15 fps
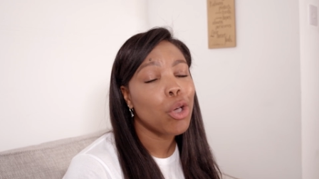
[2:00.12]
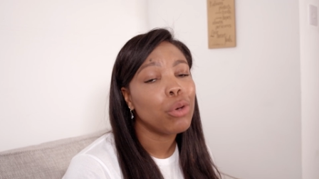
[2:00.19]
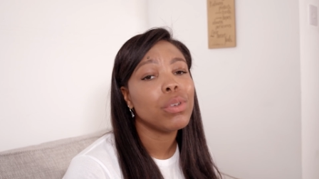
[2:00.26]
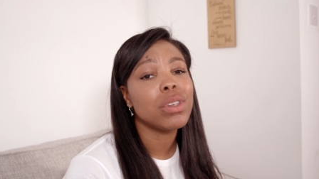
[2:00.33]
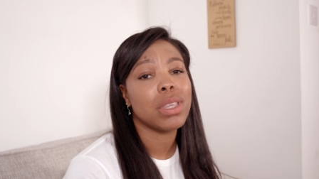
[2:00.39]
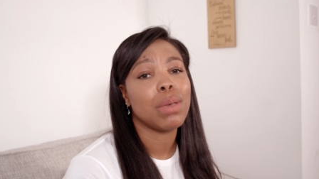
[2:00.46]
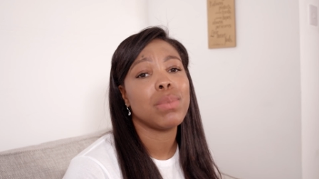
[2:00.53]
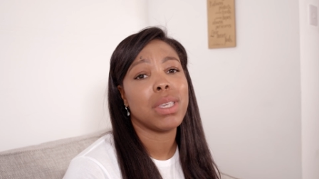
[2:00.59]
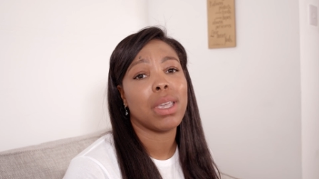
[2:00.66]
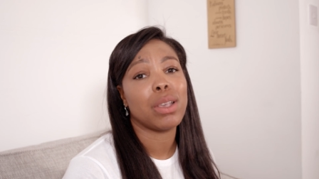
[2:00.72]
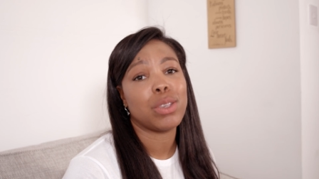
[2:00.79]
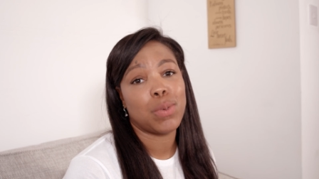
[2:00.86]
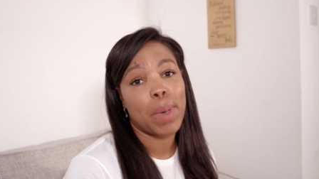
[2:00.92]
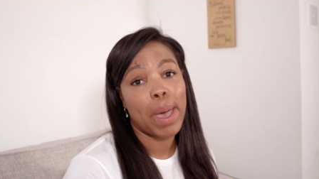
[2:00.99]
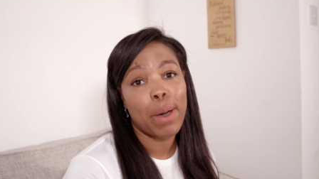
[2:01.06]
encourage
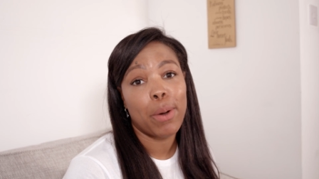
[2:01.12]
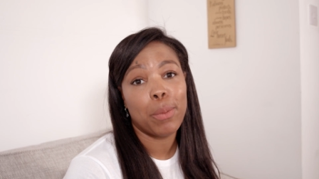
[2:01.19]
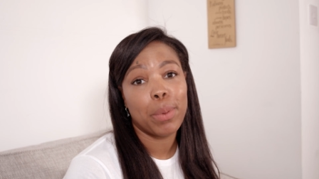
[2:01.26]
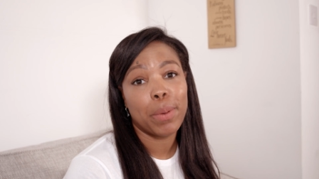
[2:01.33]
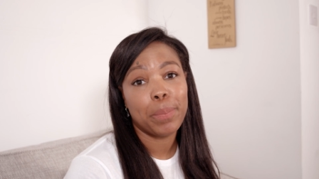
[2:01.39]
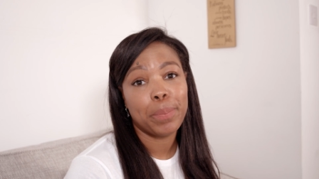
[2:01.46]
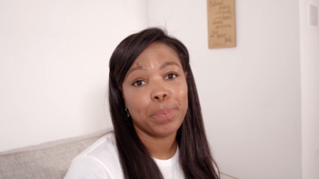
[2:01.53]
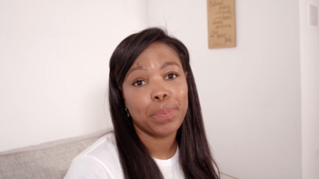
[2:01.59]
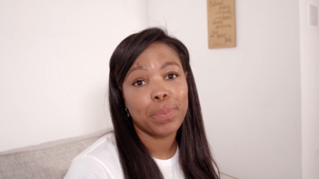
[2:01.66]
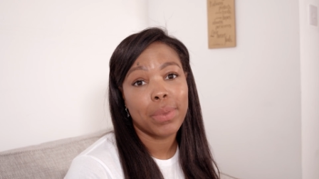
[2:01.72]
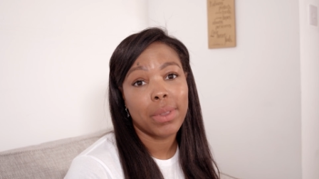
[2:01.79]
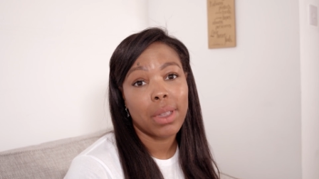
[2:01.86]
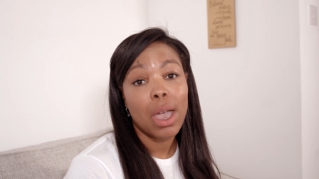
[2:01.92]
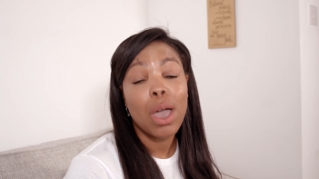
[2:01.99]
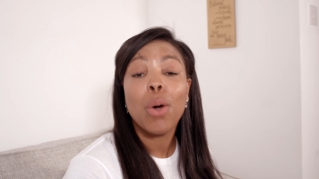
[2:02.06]
them to get some help.
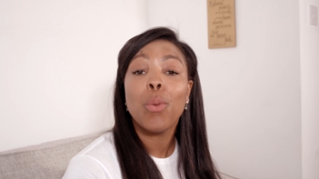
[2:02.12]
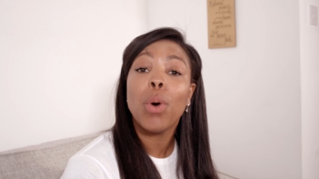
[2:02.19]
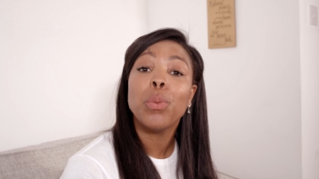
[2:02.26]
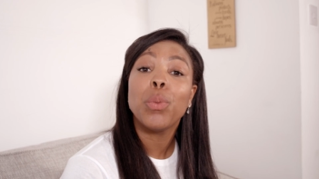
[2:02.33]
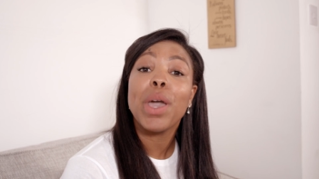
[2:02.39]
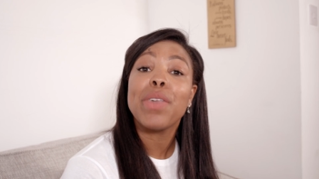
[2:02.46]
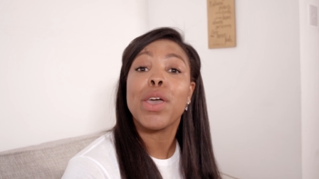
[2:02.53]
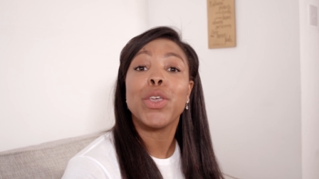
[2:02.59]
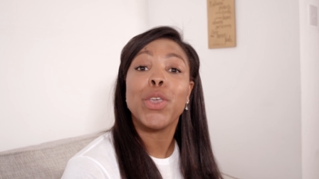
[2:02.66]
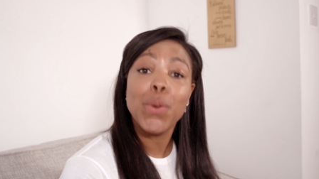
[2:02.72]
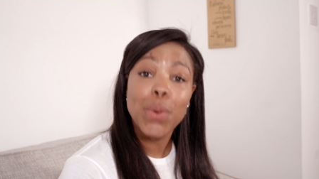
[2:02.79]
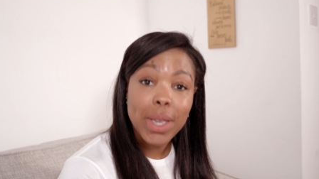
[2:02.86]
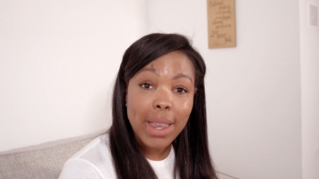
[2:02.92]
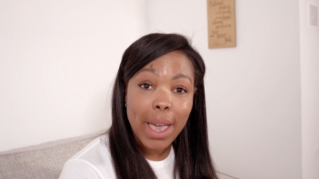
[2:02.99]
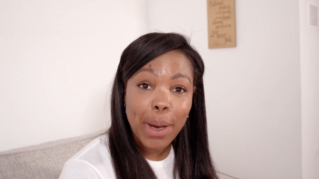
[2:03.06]
One way
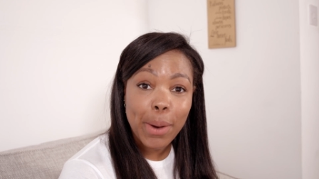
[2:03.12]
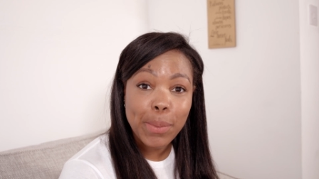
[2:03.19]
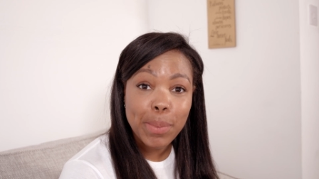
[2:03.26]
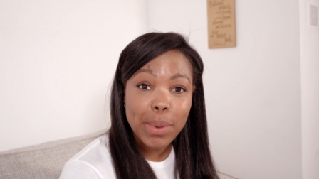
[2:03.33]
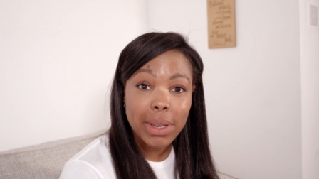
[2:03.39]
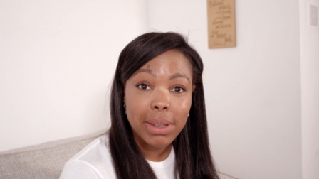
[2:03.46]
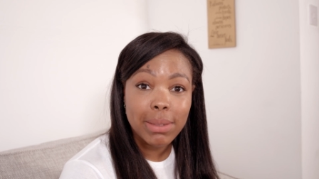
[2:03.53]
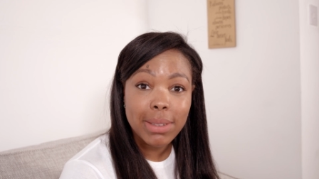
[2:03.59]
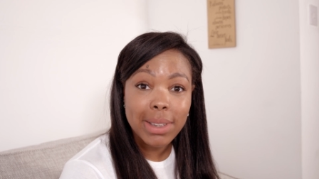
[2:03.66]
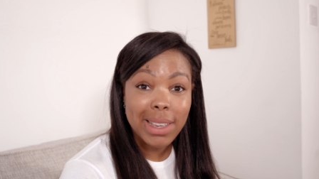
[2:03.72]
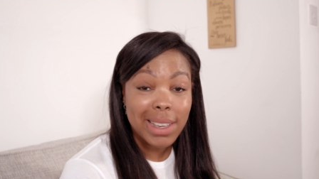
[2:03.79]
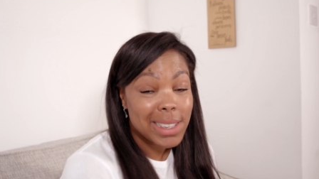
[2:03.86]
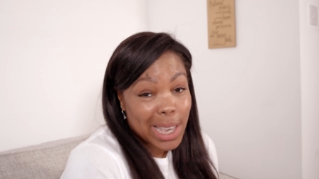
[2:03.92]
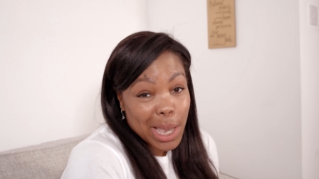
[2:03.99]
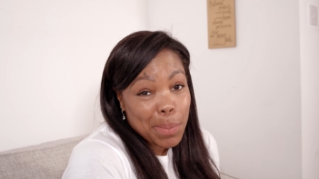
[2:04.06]
that you can help
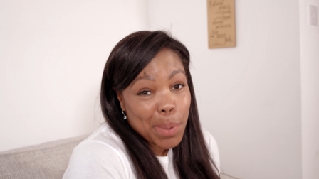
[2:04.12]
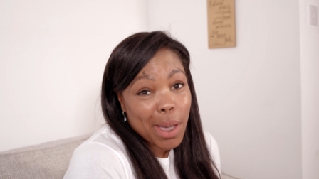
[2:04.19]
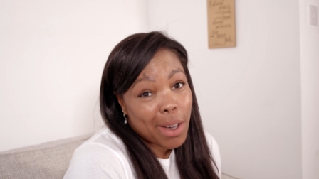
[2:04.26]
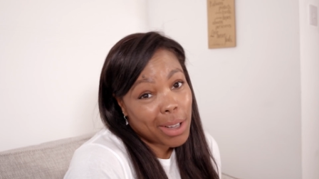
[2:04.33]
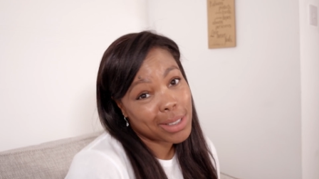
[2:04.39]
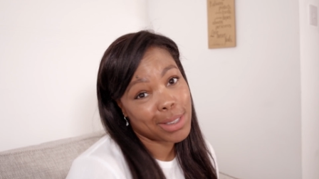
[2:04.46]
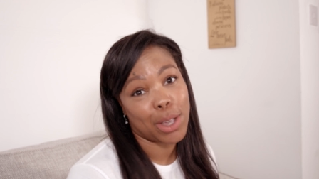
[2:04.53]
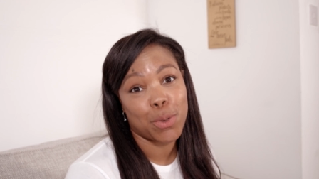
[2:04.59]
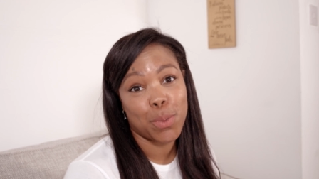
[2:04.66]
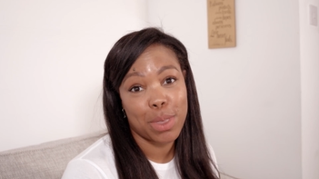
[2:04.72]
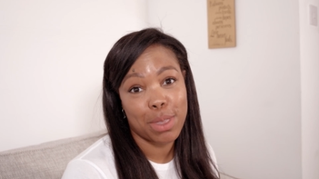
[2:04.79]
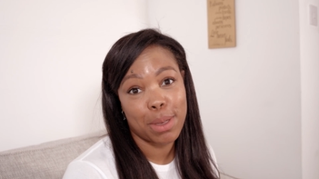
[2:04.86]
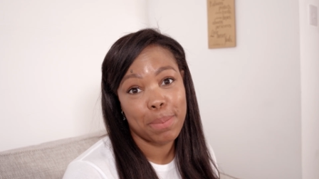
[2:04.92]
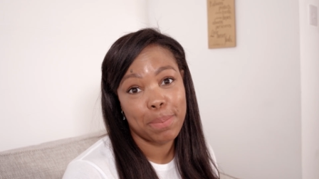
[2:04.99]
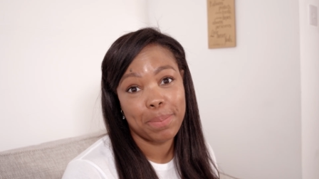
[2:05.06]
is keep in
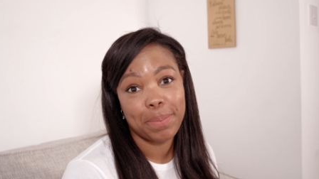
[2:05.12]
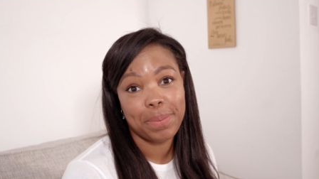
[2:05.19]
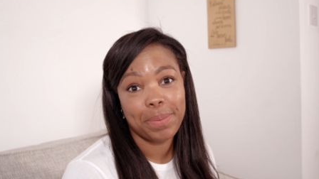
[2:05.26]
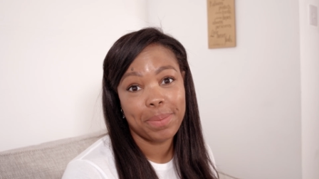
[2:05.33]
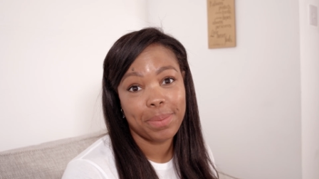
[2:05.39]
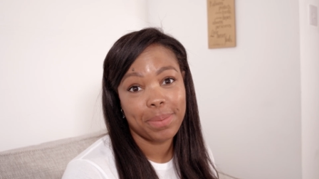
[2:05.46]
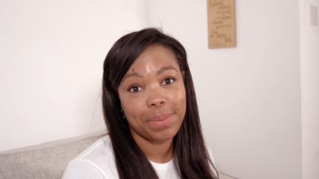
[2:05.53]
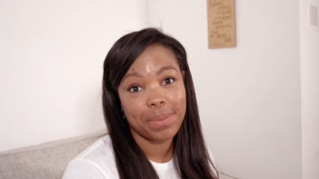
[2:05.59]
contact with them.